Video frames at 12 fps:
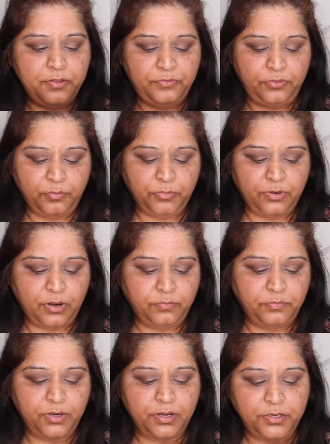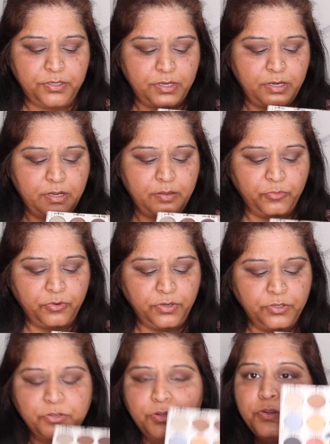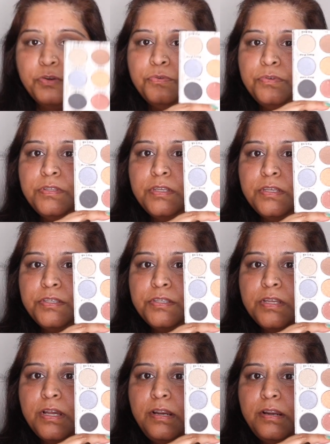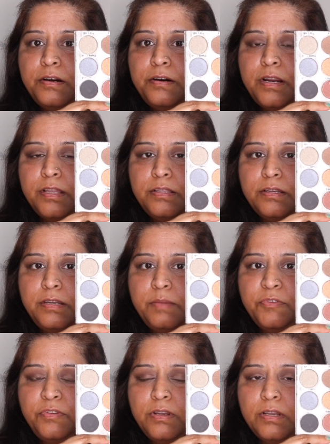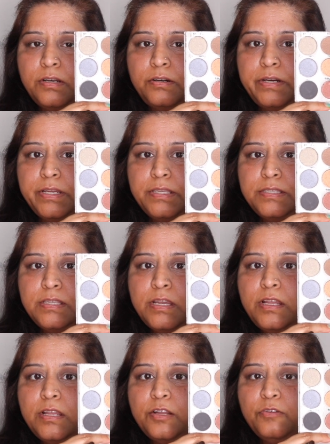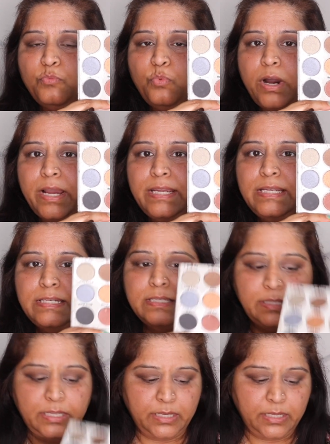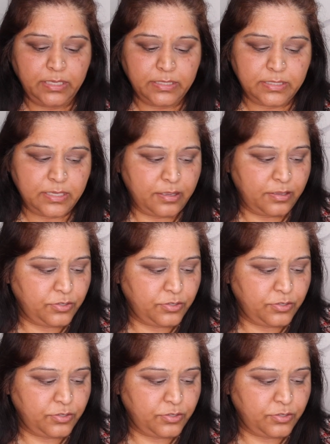from Crown Brush, and I'm going to use this color, and the name of the color is Wild Things.